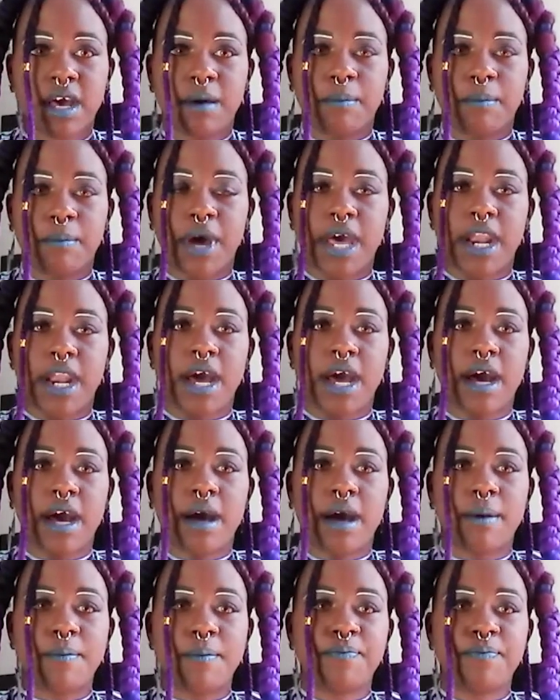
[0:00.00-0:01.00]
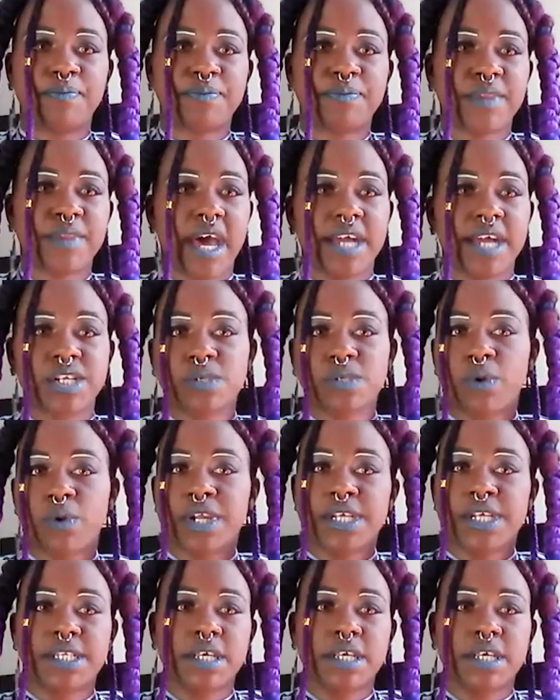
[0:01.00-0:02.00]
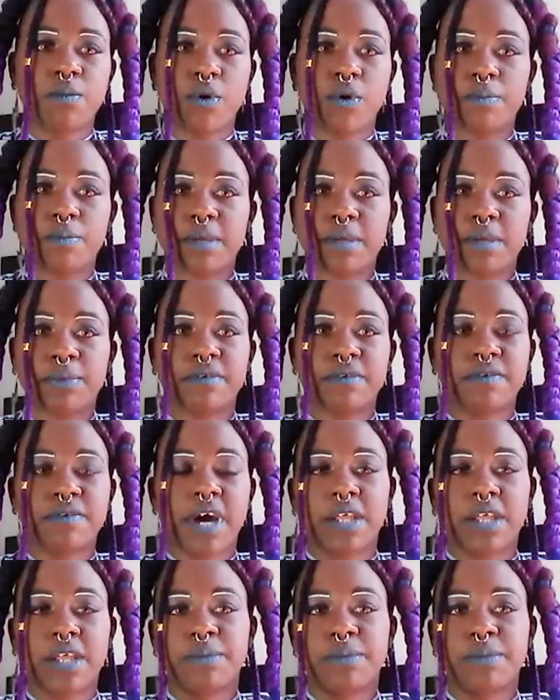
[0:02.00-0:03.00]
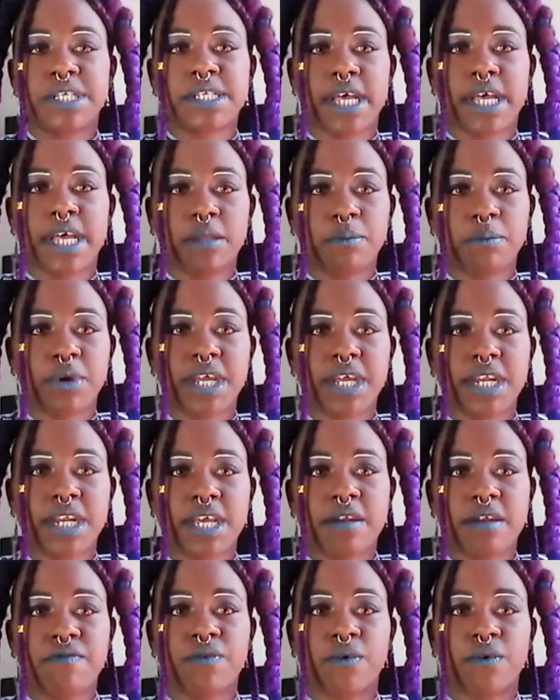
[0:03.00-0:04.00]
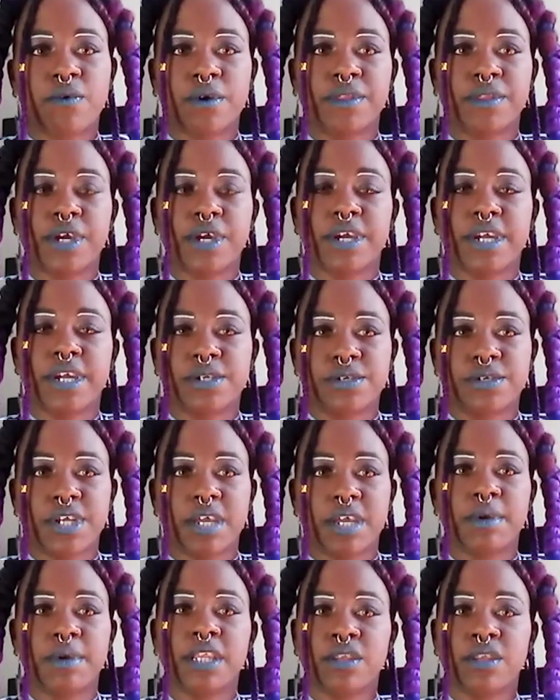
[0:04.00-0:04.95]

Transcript: But I just want to see more people of color be celebrated for their entertainment